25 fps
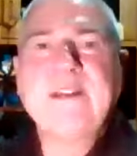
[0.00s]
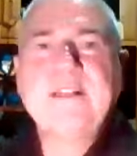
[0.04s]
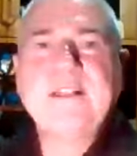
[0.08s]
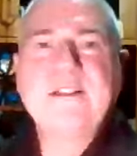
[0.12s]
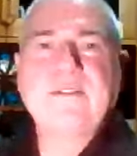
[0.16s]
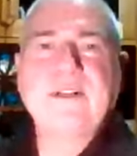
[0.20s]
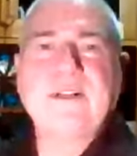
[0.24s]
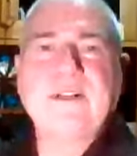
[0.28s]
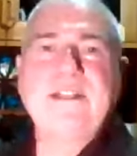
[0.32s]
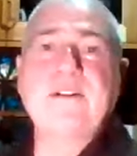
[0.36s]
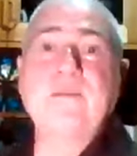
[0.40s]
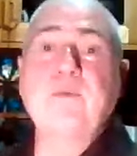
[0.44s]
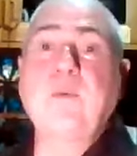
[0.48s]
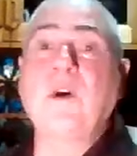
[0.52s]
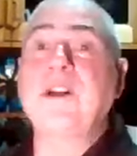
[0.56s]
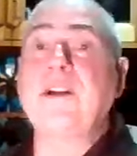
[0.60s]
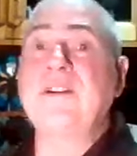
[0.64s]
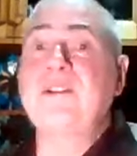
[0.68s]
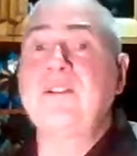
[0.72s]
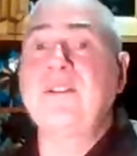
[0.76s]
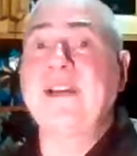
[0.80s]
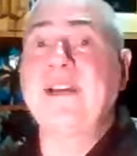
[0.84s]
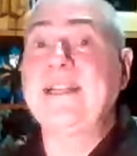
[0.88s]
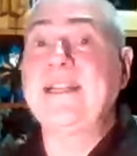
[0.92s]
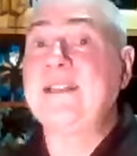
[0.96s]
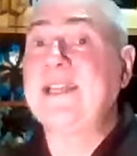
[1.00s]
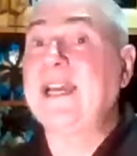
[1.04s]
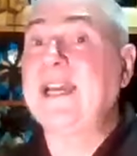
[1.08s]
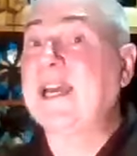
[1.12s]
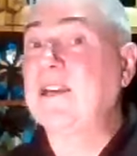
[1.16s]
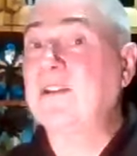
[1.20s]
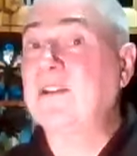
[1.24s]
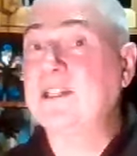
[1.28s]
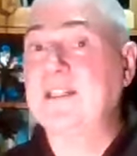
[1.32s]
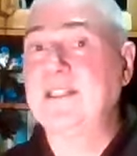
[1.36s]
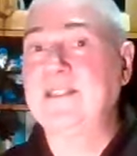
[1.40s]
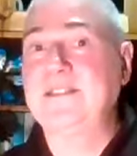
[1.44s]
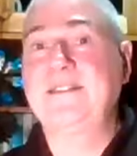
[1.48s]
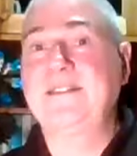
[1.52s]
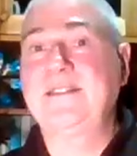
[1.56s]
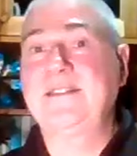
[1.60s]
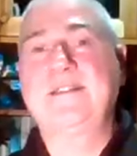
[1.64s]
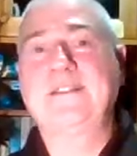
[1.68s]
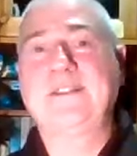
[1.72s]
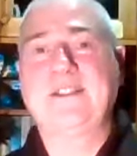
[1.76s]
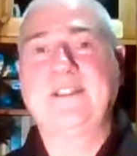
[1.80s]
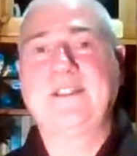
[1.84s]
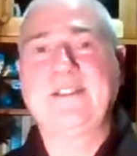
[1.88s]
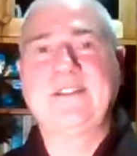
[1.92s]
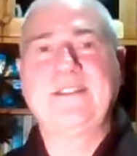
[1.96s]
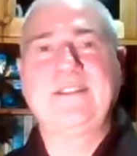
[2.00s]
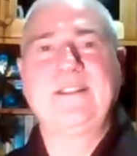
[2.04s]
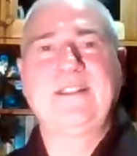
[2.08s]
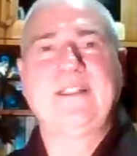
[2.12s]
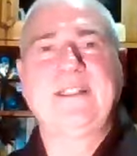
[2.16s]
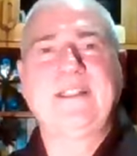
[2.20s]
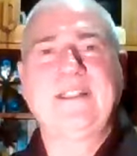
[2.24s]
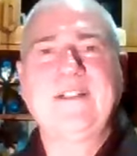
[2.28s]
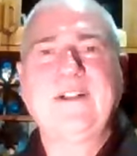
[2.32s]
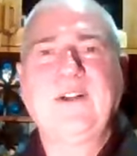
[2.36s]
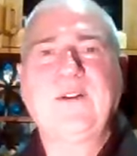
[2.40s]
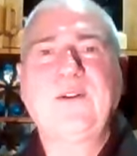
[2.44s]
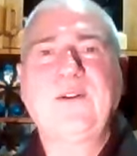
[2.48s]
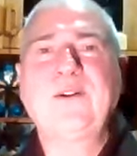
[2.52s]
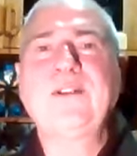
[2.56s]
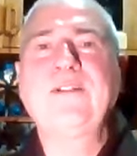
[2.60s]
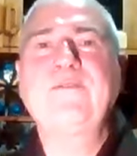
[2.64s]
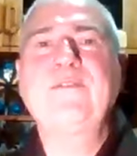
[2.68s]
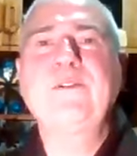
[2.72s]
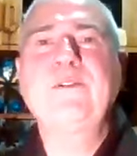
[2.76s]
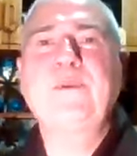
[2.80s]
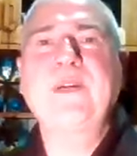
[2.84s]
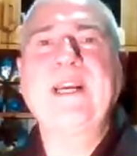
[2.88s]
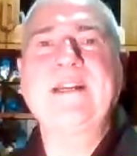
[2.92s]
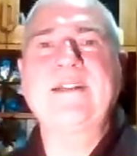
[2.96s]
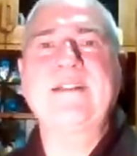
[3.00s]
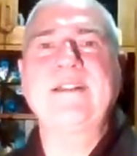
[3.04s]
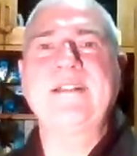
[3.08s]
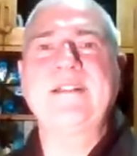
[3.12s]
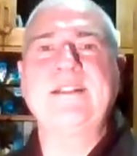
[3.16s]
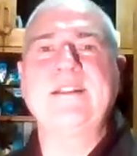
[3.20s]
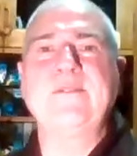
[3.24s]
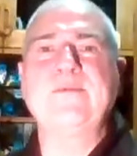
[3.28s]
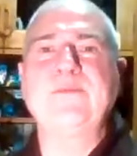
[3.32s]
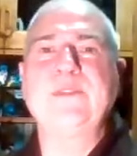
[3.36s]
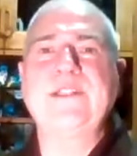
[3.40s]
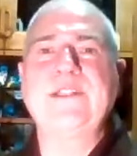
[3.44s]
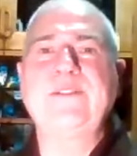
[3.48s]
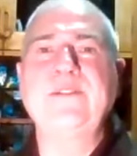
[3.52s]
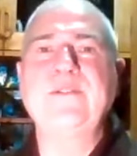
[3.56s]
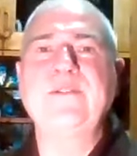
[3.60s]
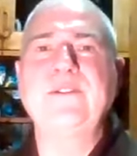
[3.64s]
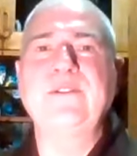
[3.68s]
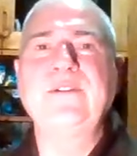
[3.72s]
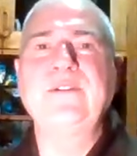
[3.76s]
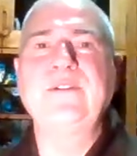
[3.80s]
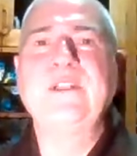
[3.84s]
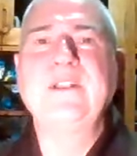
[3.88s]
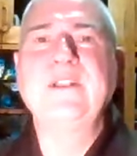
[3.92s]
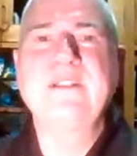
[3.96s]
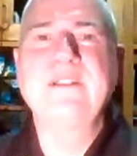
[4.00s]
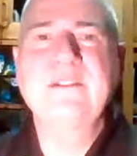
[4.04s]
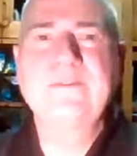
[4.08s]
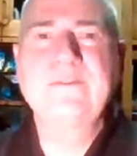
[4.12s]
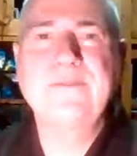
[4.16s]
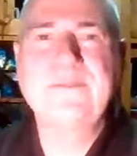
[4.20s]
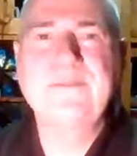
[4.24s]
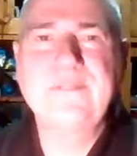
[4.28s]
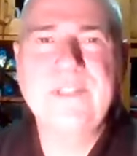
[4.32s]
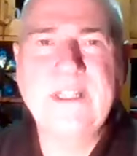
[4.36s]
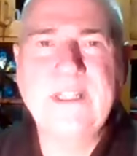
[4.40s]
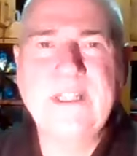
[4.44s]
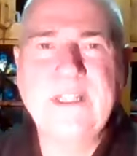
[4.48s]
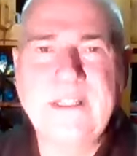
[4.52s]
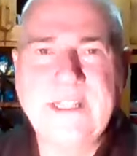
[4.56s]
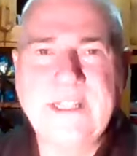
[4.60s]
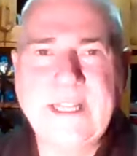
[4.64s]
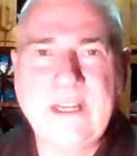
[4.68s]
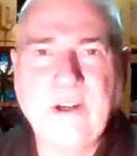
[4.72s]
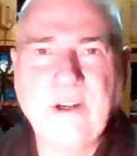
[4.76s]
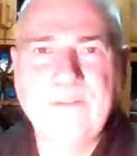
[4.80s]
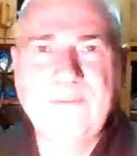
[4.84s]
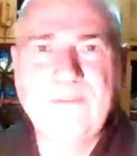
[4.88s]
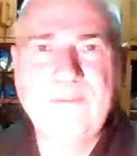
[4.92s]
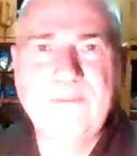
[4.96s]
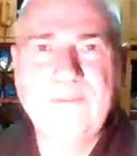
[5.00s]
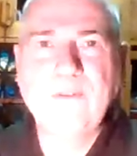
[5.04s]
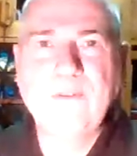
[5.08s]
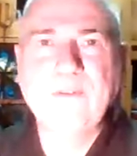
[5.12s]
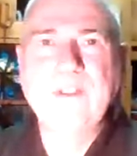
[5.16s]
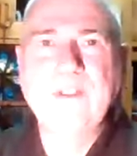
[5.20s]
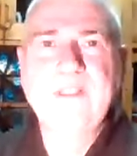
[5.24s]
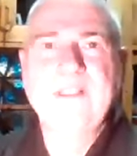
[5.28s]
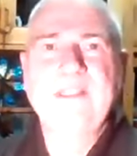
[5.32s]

So I just wanted to add that, okay? So all of the practice that we do, it's very helpful.